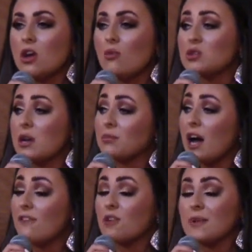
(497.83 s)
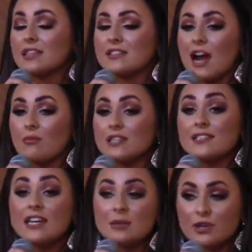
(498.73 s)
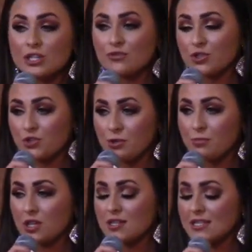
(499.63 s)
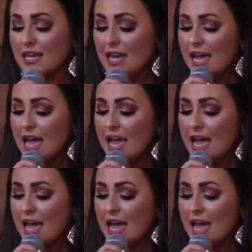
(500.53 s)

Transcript: which my platform at the time was Teddy Bears for Troopers.